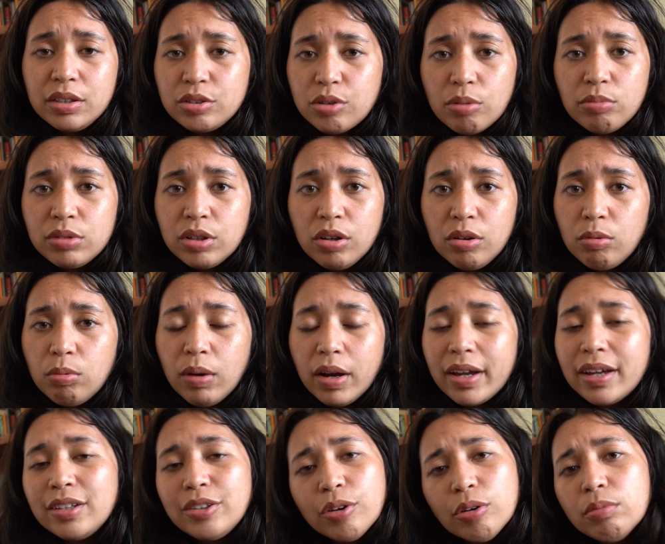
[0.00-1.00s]
don't know why
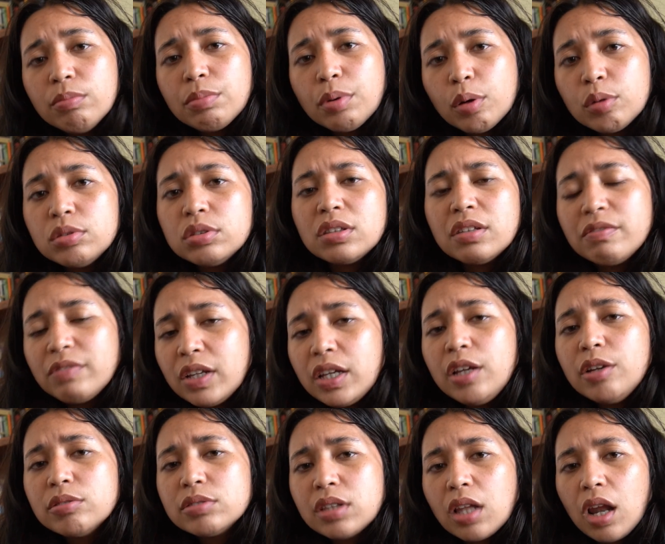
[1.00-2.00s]
I don't post the
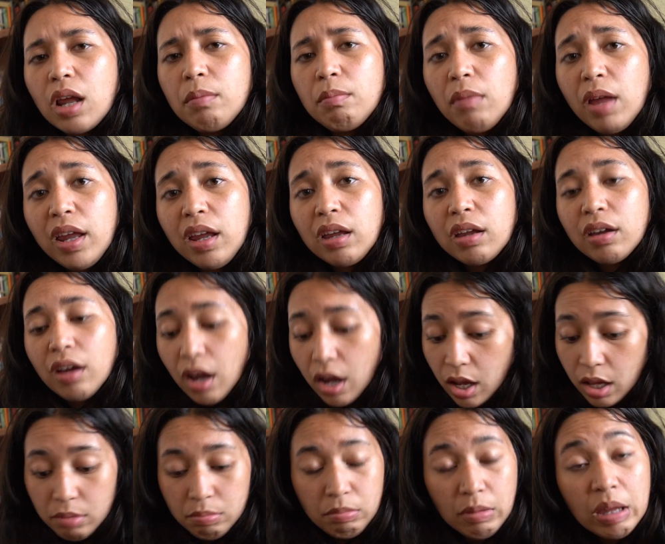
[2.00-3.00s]
videos that I make.
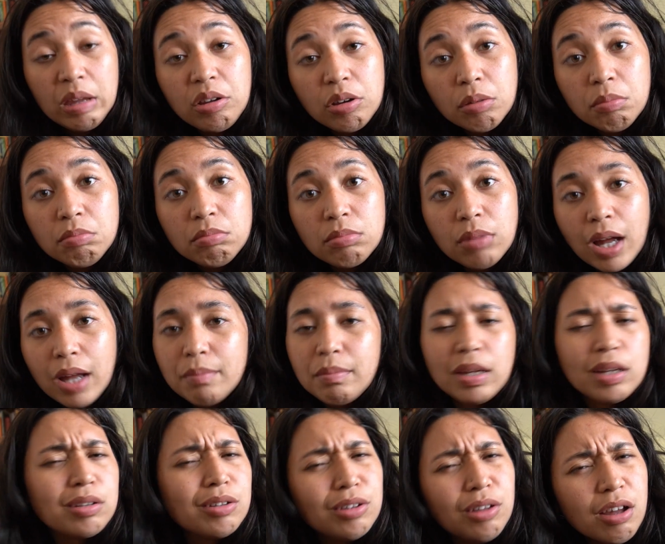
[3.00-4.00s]
I make them. I
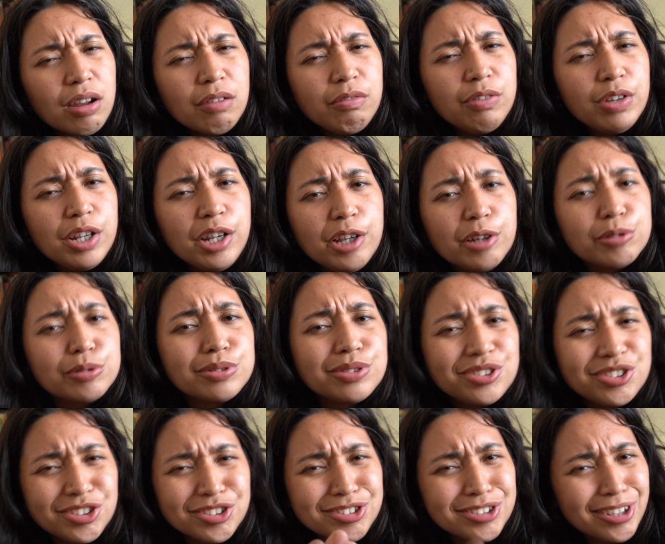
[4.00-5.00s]
make a lot of videos
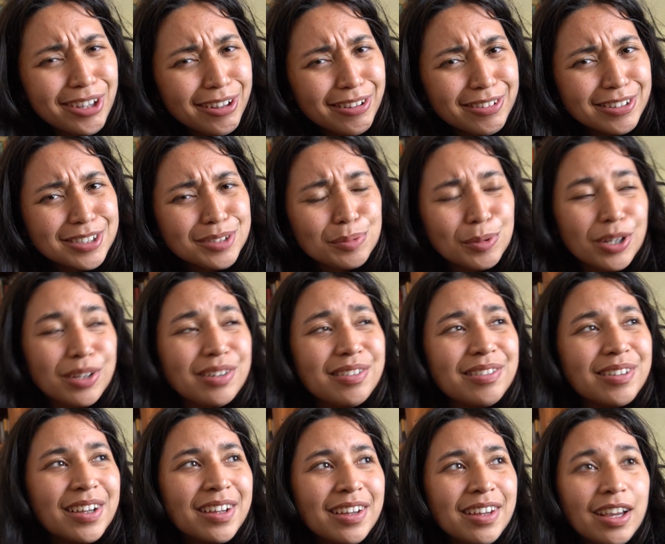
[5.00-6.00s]
just like this one
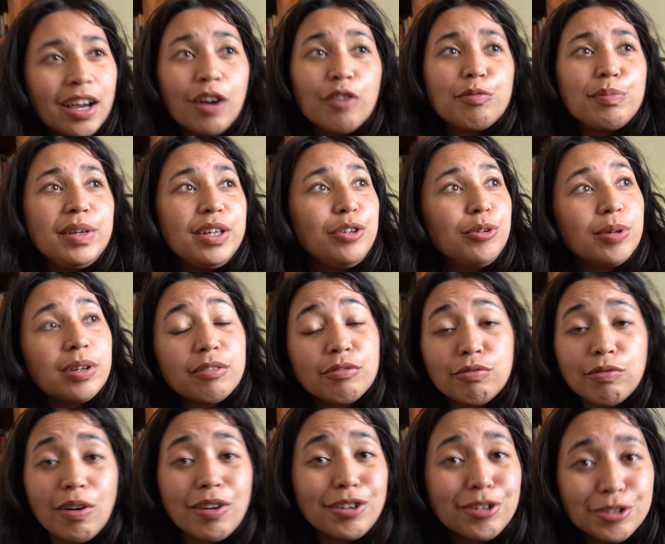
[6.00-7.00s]
of me doing
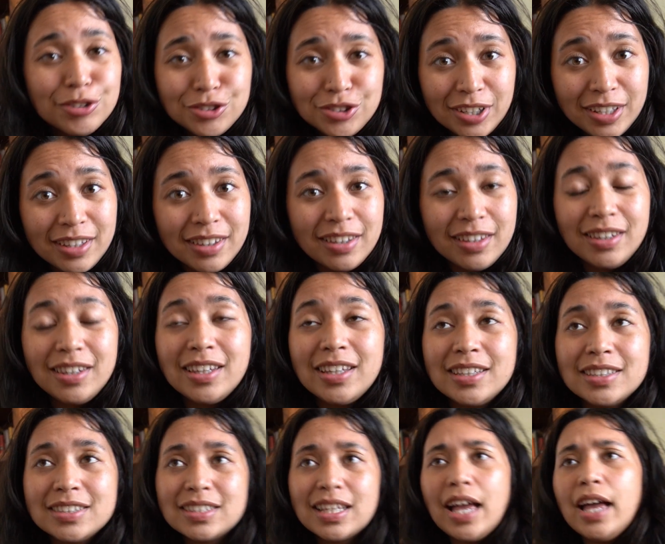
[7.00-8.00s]
funner shit than
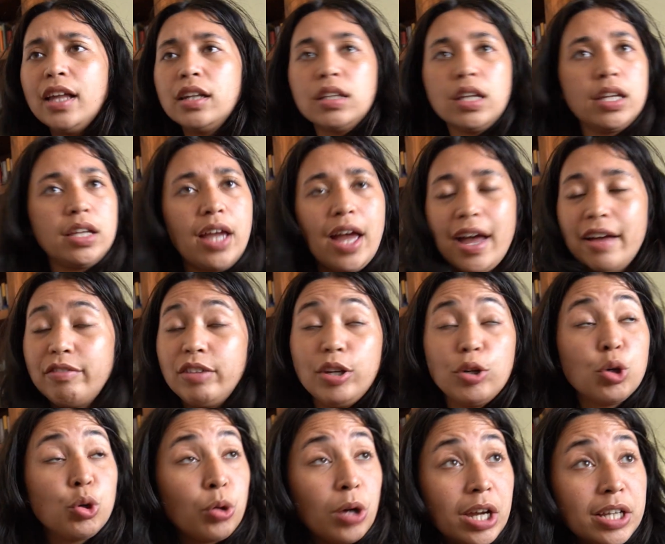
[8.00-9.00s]
this and like having
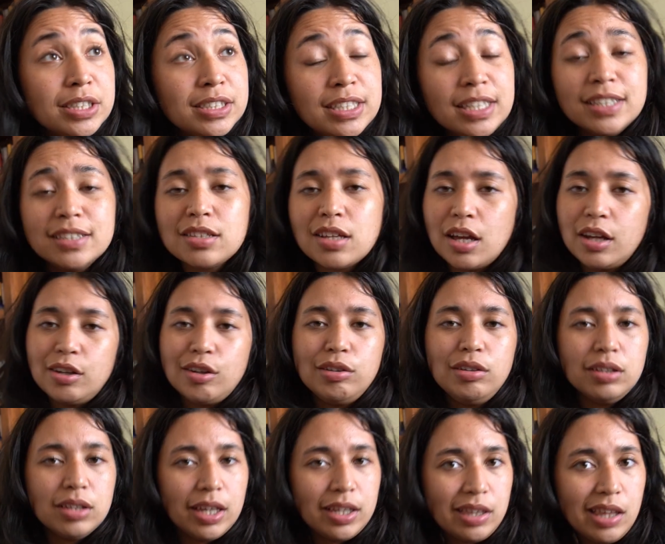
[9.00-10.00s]
crises. I know you
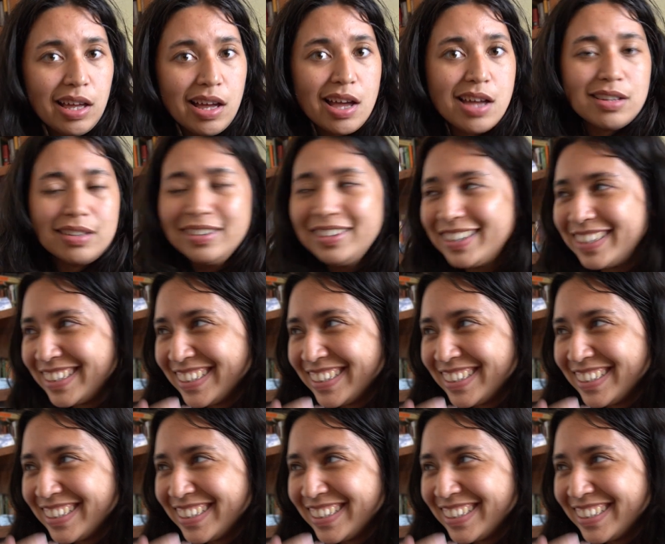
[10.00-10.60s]
like that.